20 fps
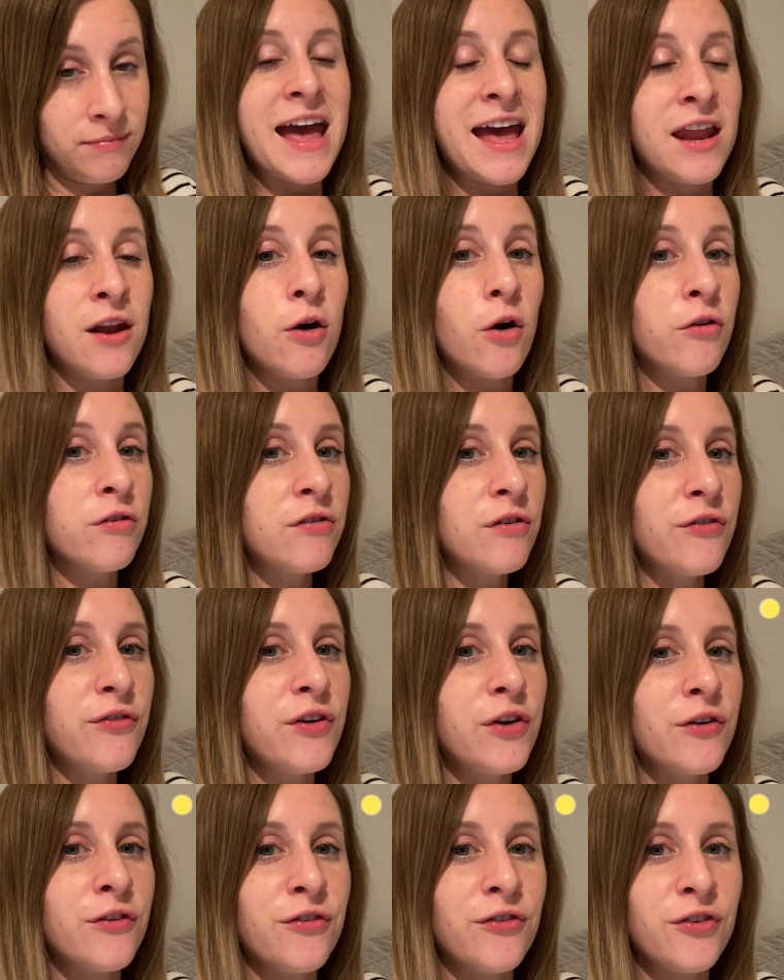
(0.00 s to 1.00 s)
And also
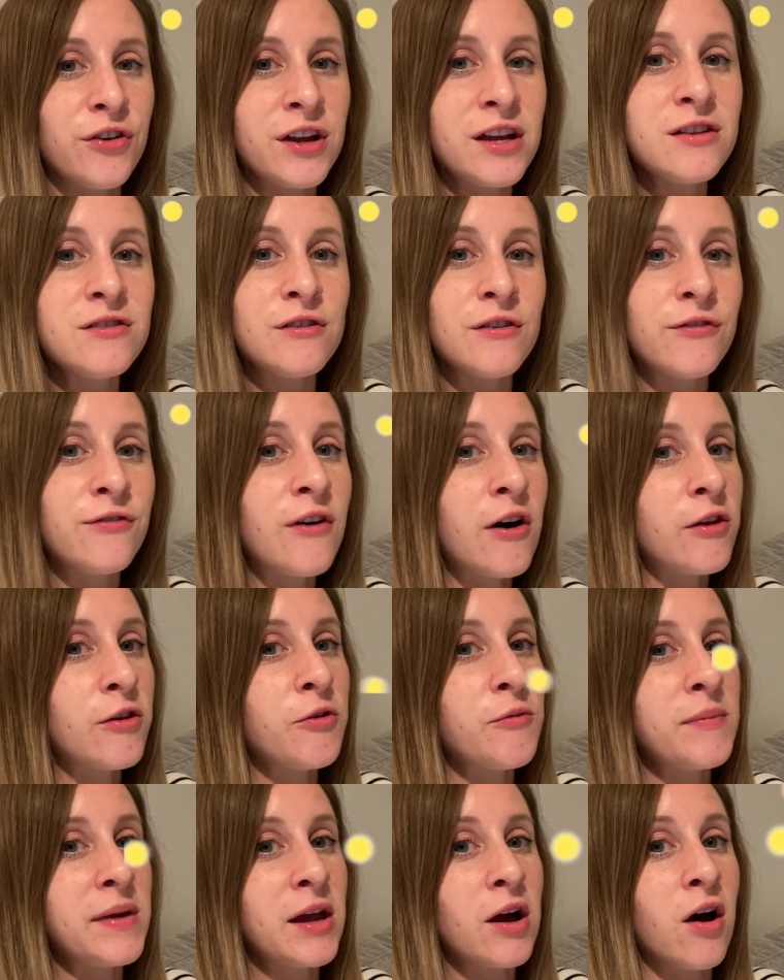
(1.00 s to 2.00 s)
feel free to follow
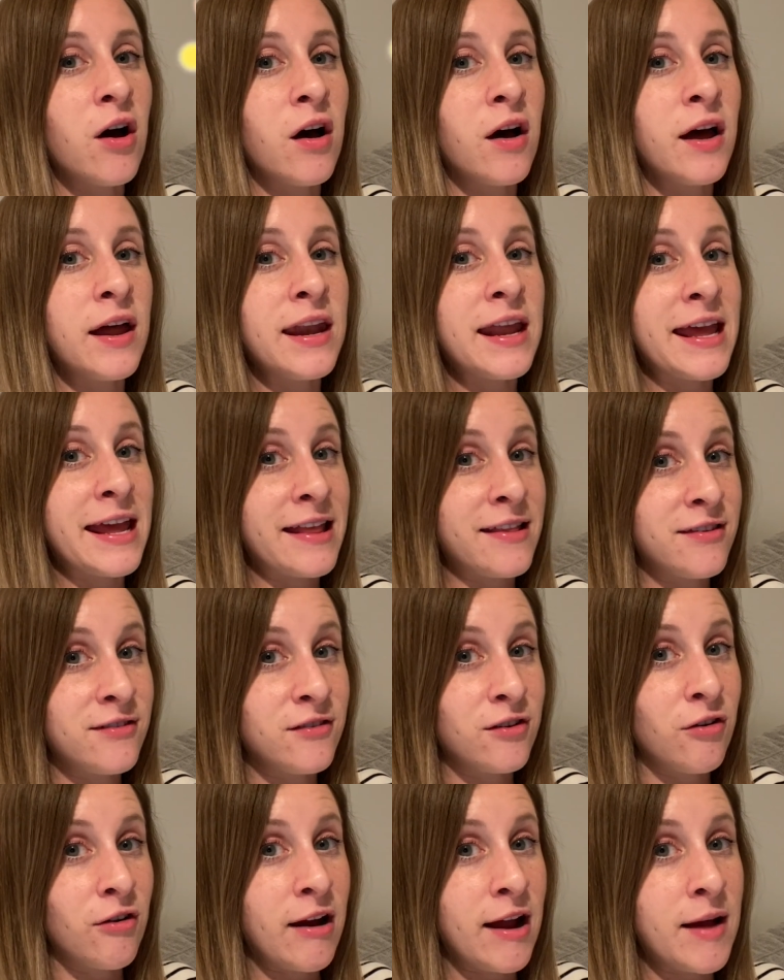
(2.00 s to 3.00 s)
me on
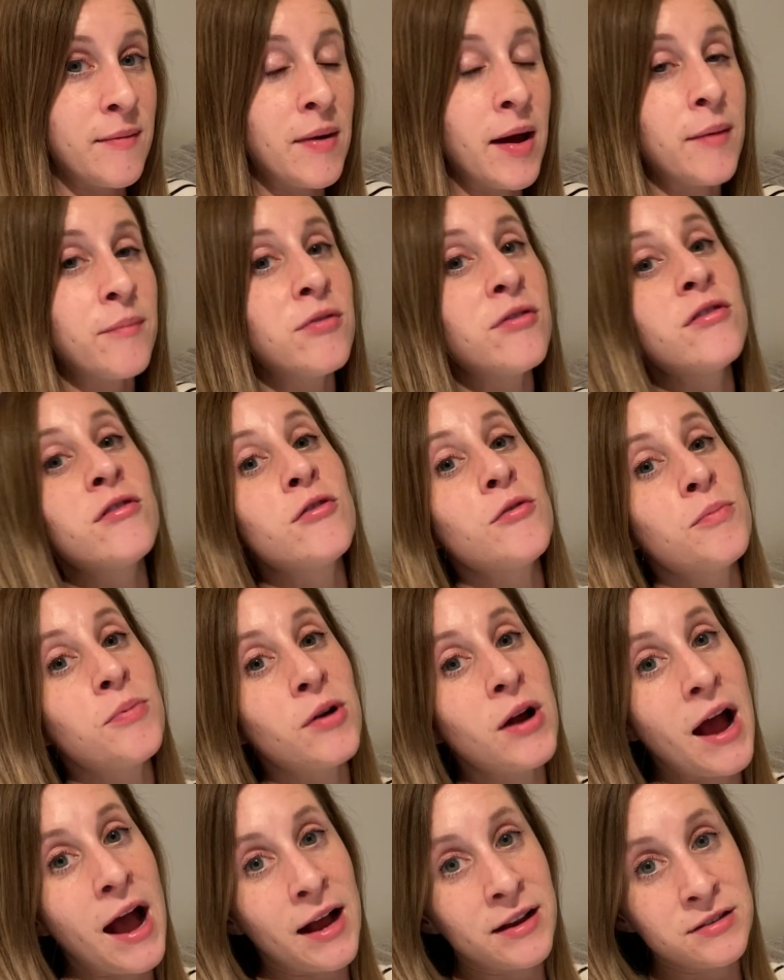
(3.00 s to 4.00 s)
Instagram. I'm
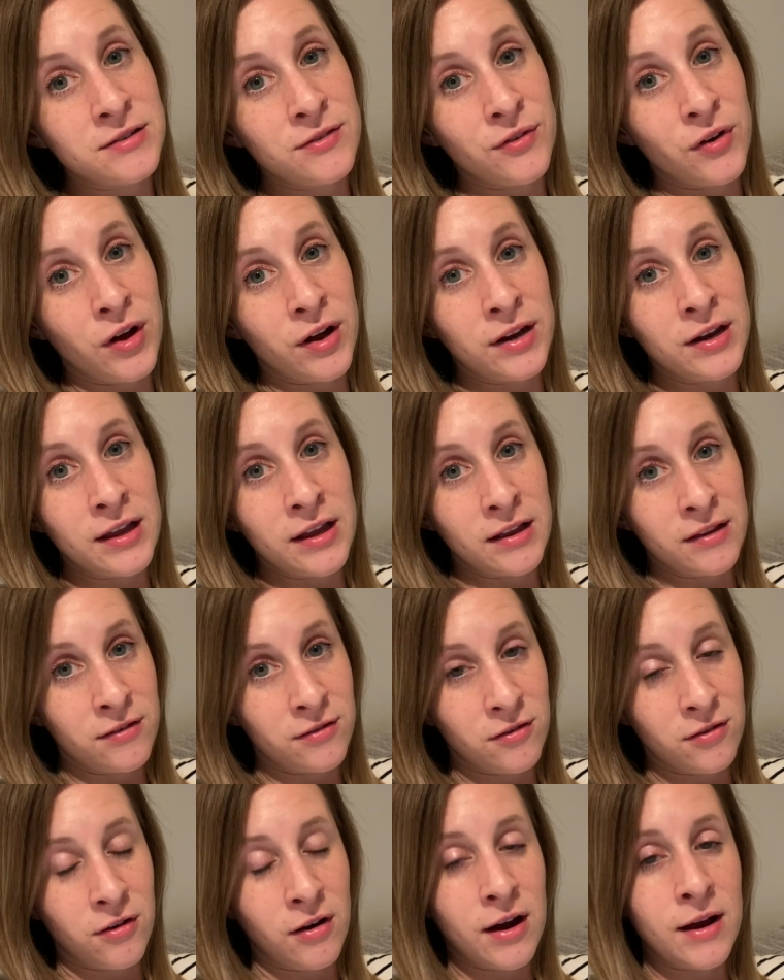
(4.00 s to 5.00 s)
super active on
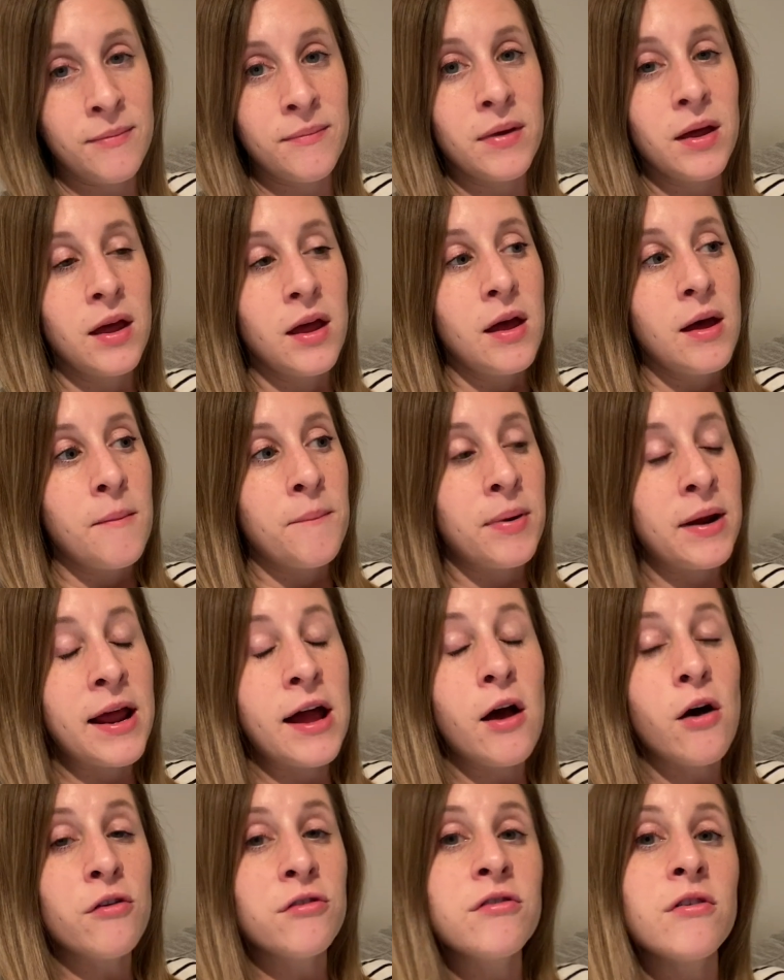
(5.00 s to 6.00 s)
Instagram, but I
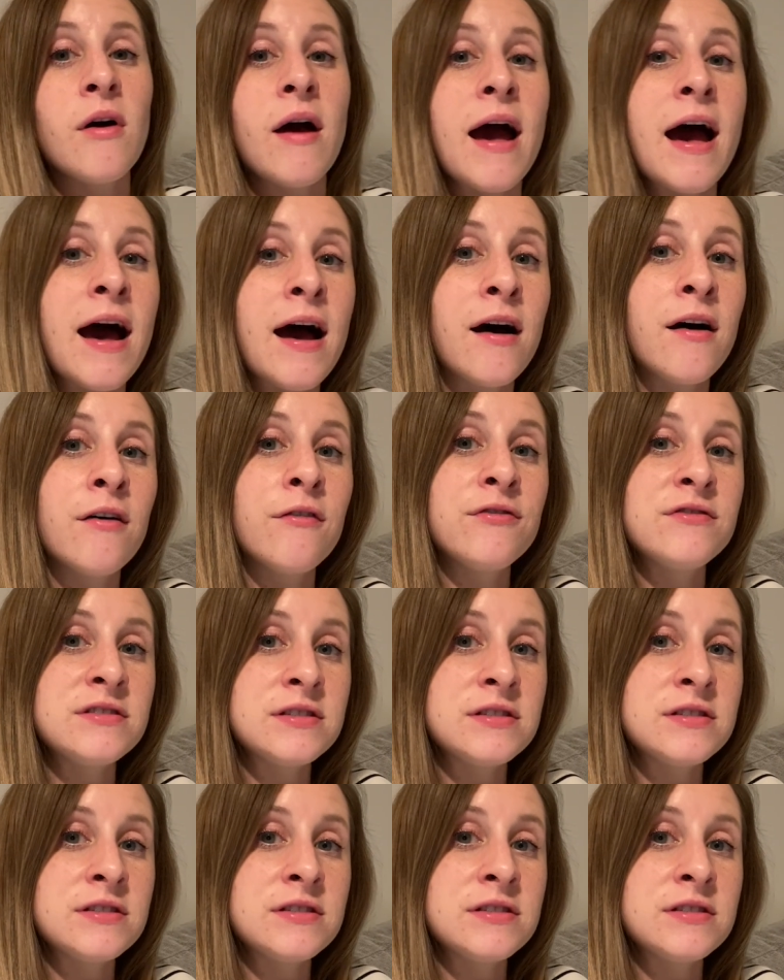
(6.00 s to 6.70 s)
also have